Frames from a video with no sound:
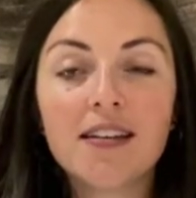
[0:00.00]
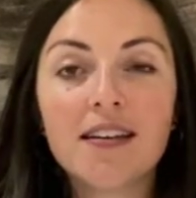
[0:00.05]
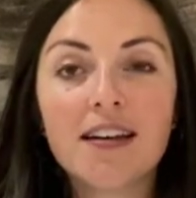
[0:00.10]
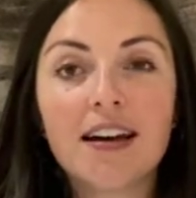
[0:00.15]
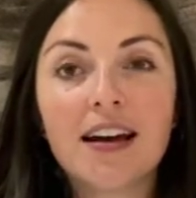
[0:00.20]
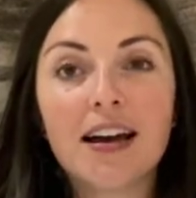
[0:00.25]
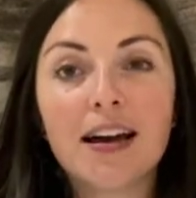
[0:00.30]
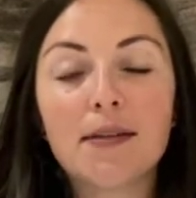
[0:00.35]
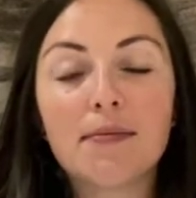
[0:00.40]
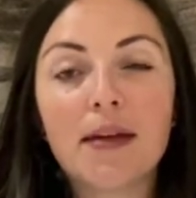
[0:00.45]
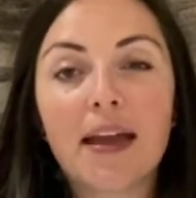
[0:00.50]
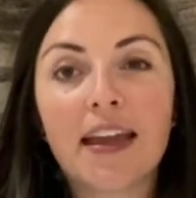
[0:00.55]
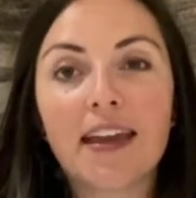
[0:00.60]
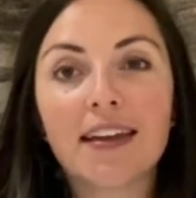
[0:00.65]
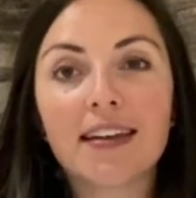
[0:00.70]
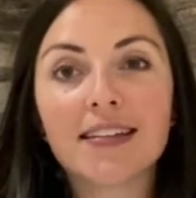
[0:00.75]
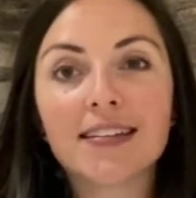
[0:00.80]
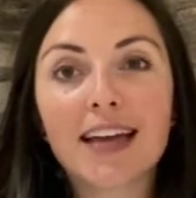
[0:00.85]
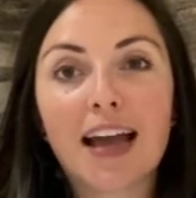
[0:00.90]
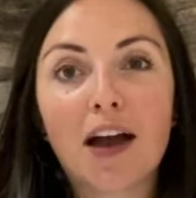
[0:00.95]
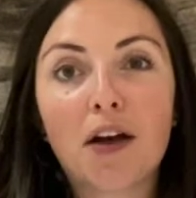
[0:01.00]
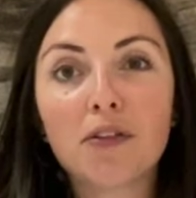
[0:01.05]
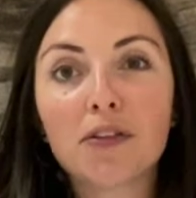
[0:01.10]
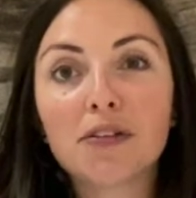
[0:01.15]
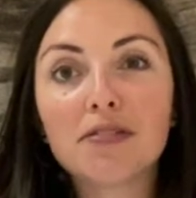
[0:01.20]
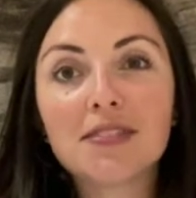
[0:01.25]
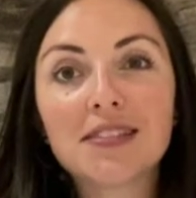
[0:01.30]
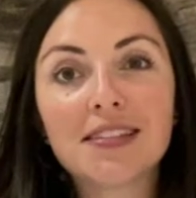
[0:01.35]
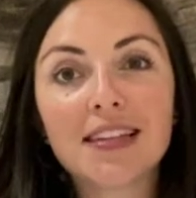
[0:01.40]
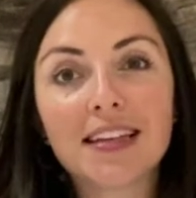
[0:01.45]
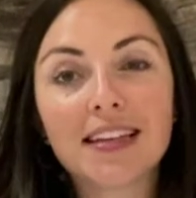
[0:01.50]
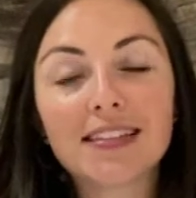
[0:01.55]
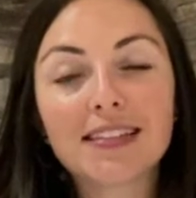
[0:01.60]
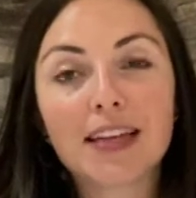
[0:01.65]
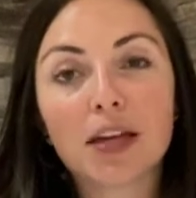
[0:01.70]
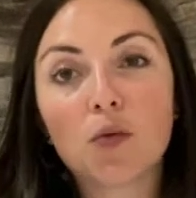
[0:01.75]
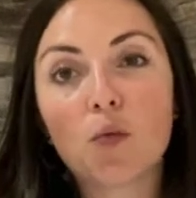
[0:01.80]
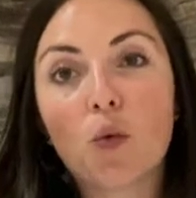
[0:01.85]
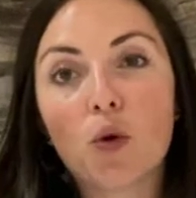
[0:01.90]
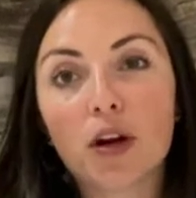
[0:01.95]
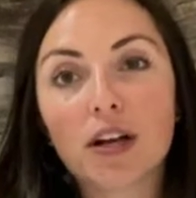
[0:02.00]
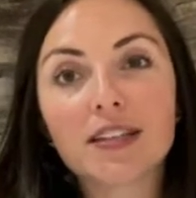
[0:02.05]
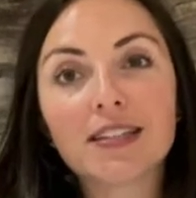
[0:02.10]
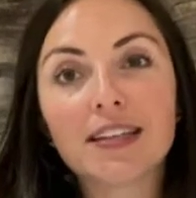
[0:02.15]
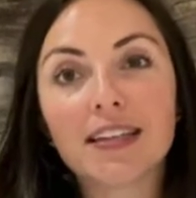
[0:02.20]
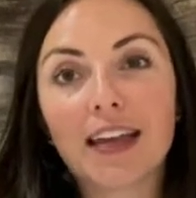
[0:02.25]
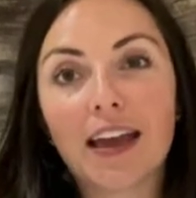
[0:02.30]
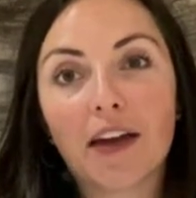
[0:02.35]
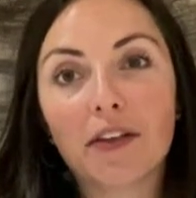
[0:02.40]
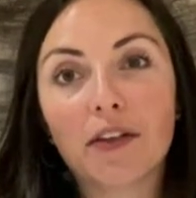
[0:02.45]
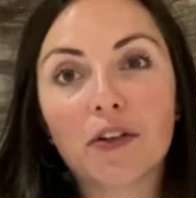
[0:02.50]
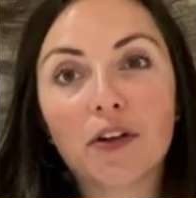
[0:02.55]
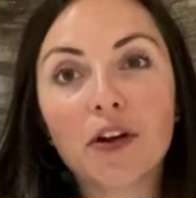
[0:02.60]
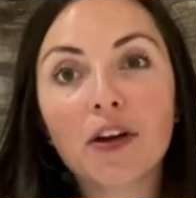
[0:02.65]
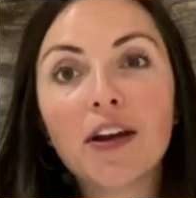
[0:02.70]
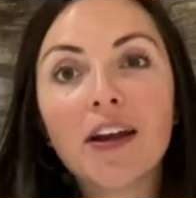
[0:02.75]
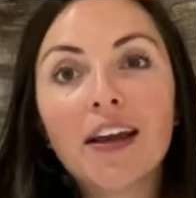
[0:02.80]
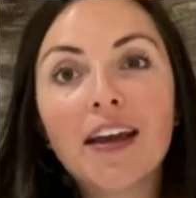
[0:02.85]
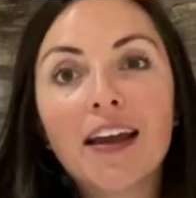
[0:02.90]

and how those things can work together